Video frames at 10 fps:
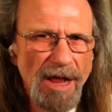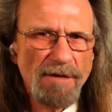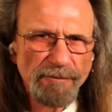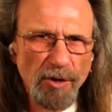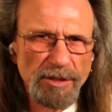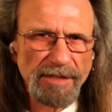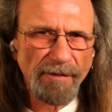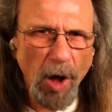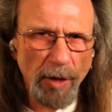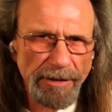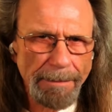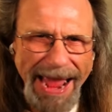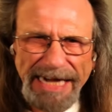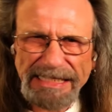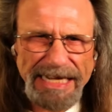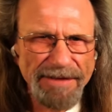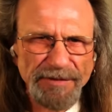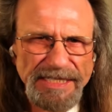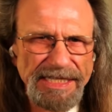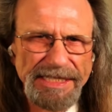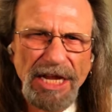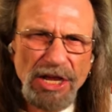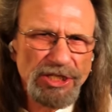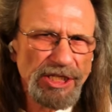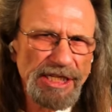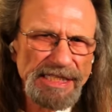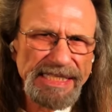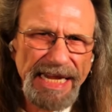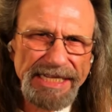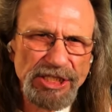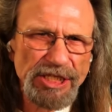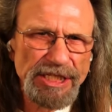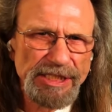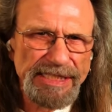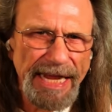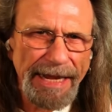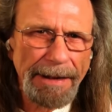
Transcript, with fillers: First of all, the magnificent She Said, She Said,